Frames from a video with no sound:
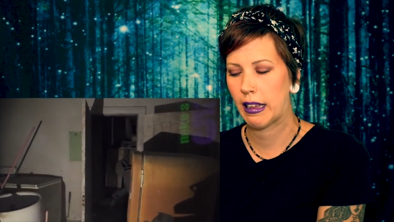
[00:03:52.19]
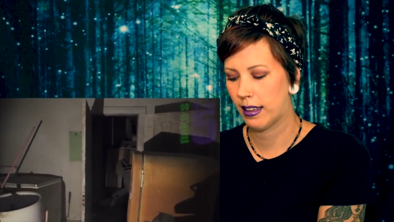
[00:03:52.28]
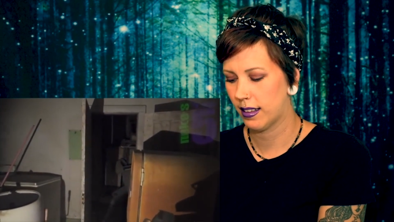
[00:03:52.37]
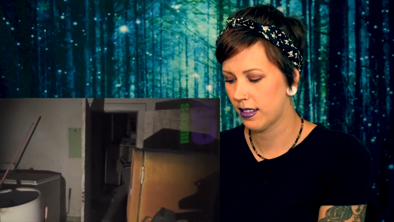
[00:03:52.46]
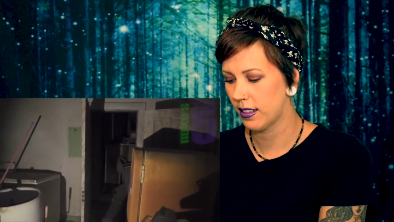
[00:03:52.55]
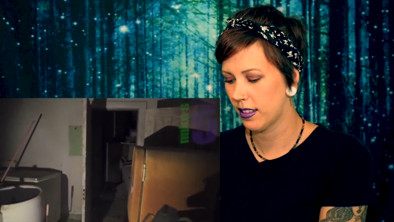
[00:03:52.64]

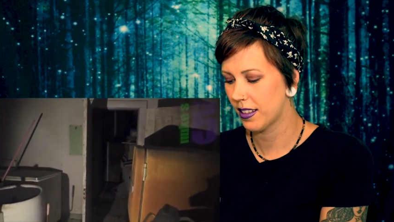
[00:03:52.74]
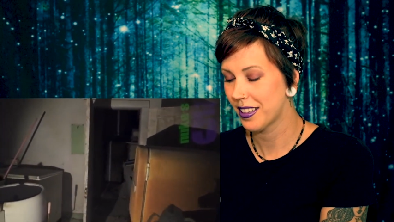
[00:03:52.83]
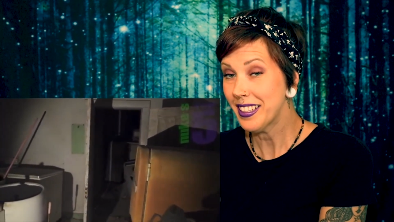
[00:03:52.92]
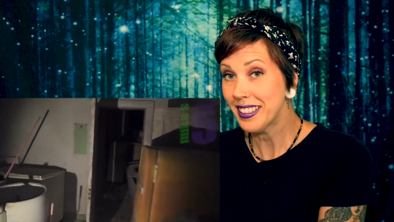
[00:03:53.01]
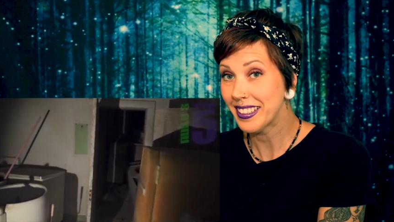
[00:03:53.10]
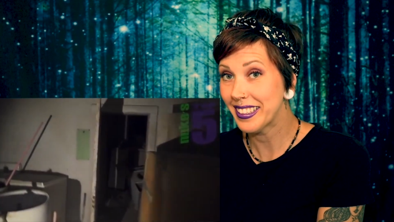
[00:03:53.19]

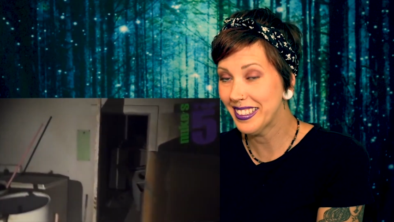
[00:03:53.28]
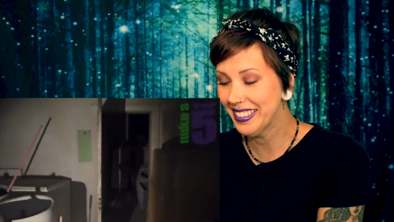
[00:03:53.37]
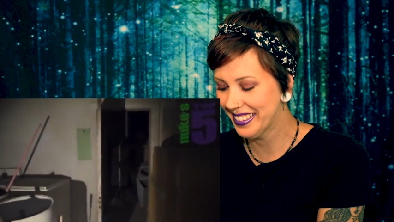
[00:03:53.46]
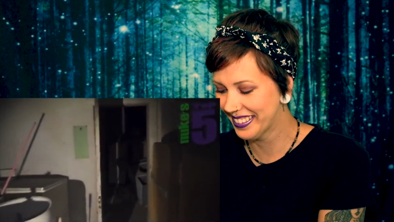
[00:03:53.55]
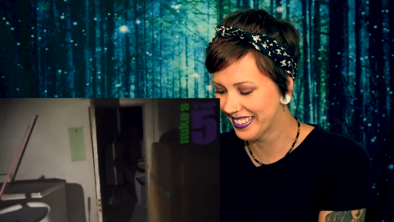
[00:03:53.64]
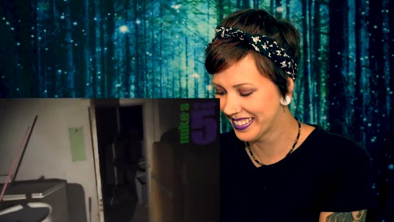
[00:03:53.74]

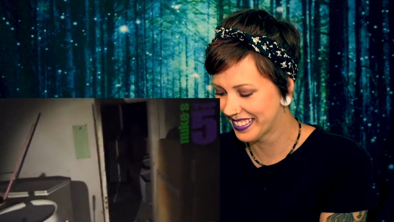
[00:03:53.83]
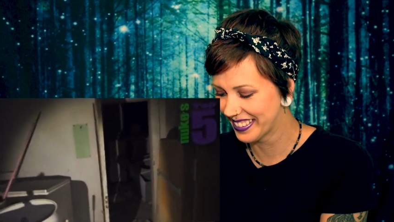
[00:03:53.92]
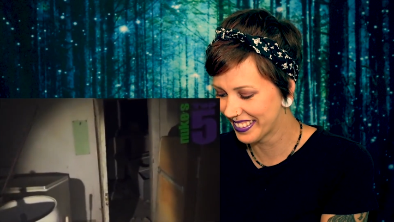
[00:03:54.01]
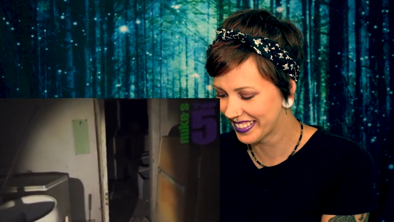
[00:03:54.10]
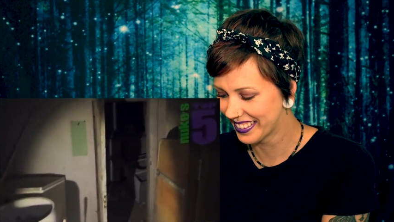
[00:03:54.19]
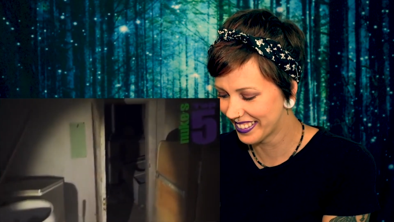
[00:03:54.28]
Nobody speaks.